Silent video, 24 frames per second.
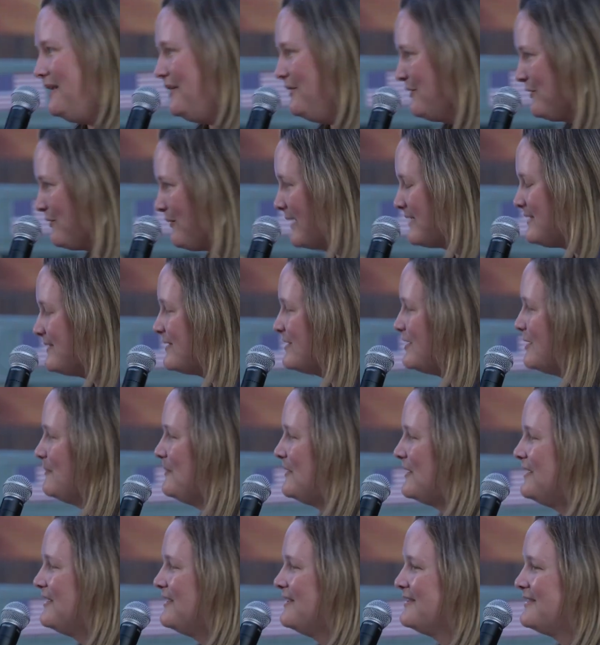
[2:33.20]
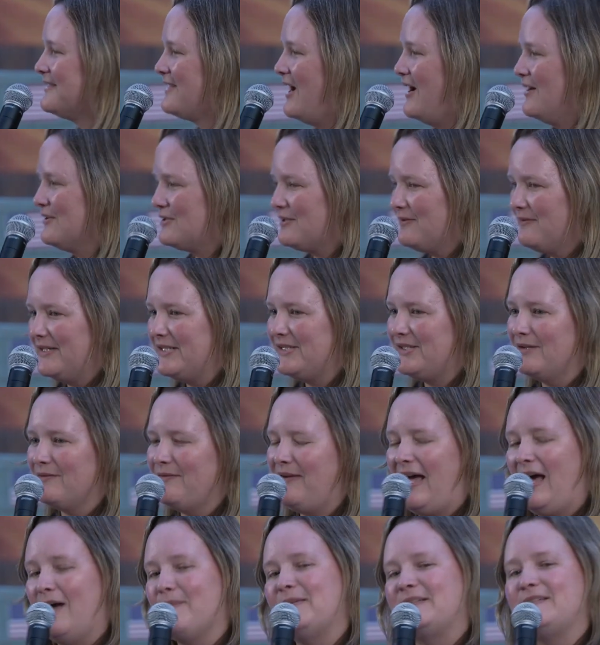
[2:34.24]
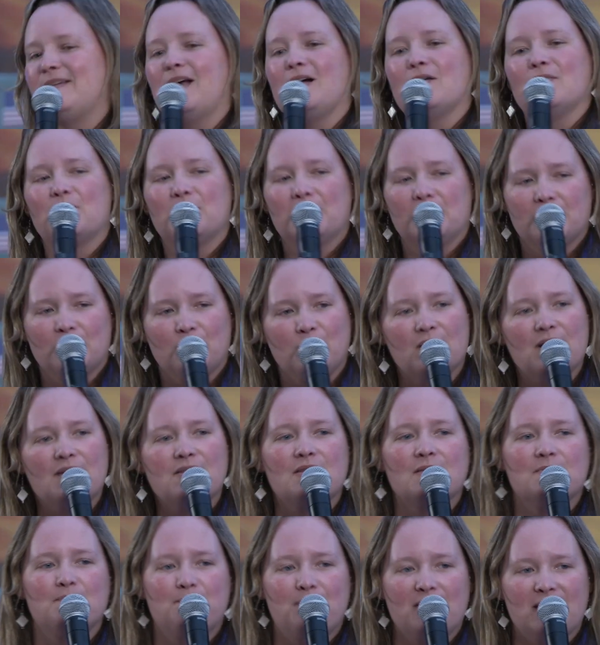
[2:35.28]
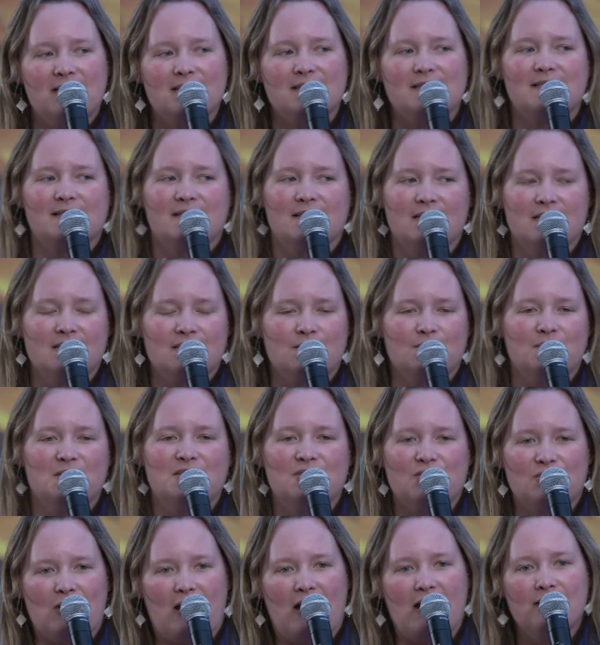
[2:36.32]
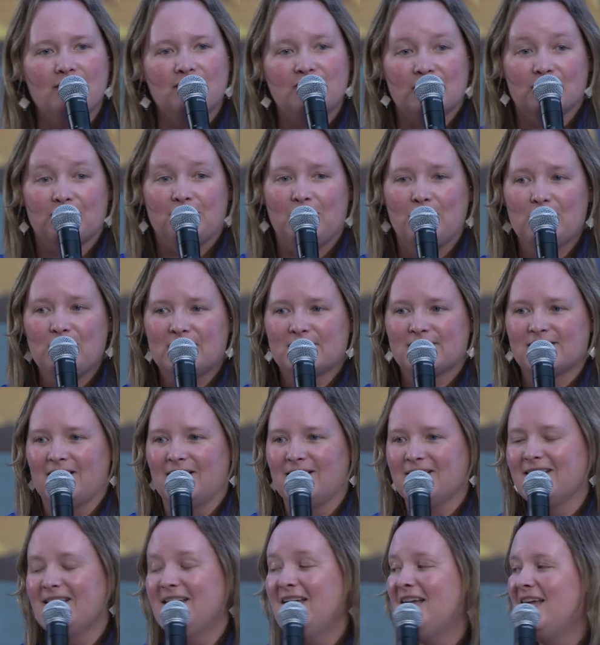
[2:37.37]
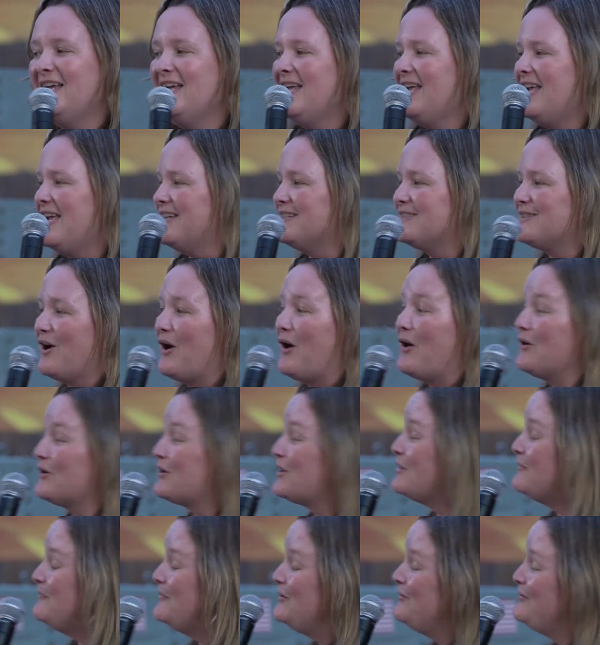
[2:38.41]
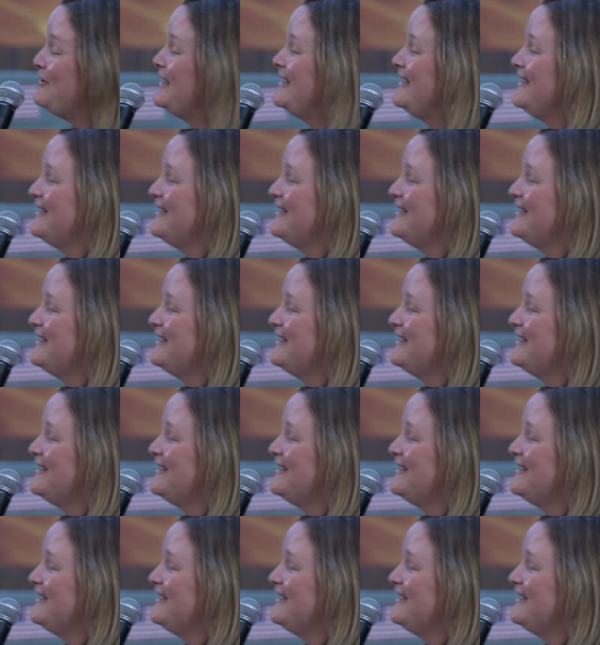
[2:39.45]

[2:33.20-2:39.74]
threats to birds, conservation of habitat. One of the biggest things we strive to focus on is our community